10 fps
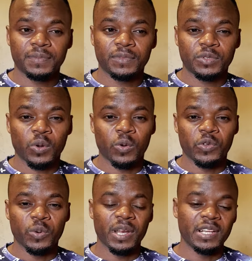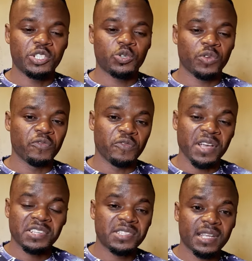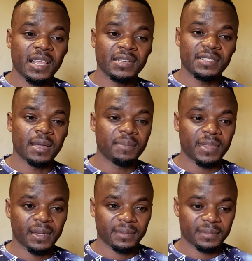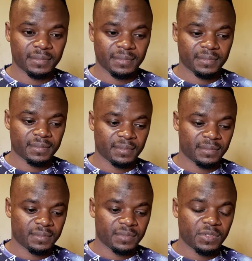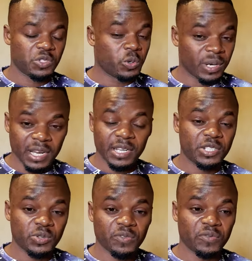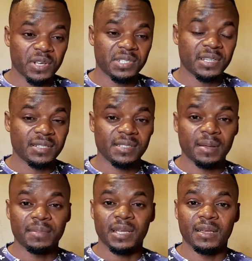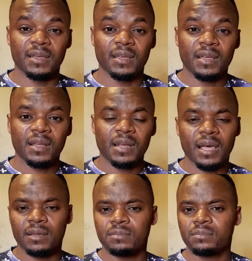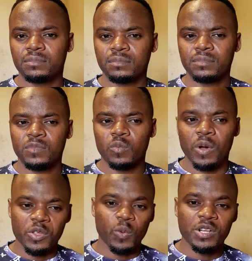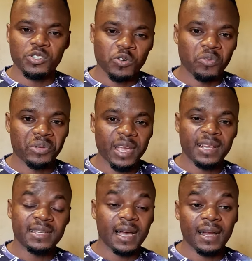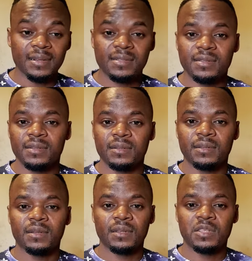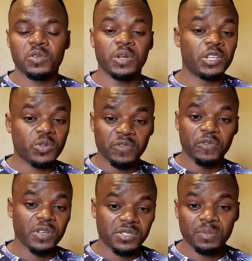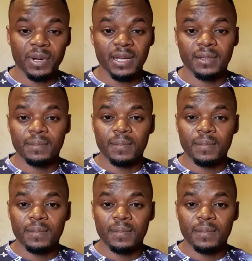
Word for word: So you need to invest in something. You need to invest in something. Like when you want to create ads, you need to invest money